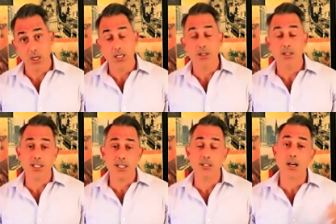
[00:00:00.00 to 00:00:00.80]
The
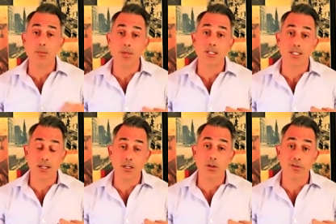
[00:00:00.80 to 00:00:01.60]
seeds come in the
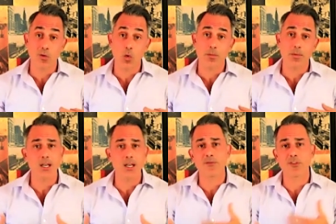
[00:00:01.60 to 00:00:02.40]
cellular form and they
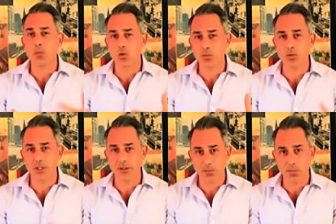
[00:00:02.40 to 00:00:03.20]
come from multiple
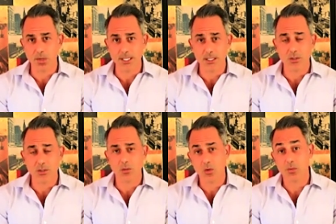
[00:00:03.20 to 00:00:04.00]
different places or
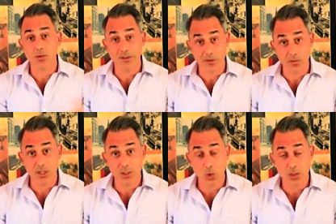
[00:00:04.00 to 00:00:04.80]
multiple different
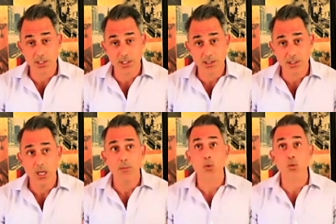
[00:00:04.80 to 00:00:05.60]
resources.
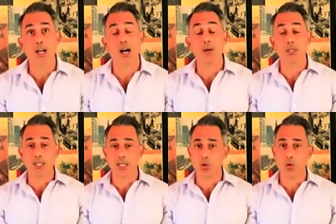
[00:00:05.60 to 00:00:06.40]
Most commonly
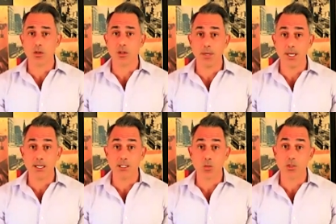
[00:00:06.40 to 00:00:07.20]
in
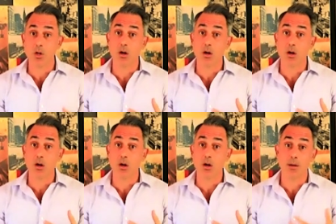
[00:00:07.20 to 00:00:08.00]
orthopedics, we're talking
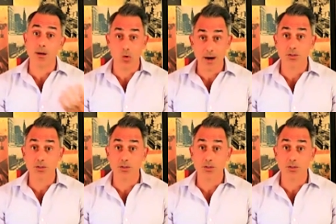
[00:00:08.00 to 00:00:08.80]
about a bone
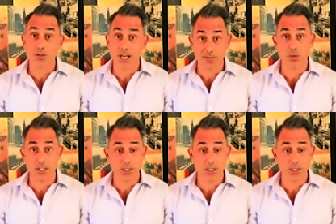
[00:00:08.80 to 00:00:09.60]
marrow type of
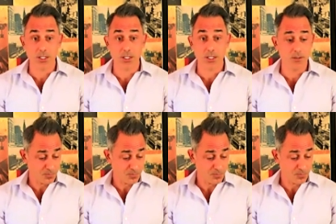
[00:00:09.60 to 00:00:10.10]
situation.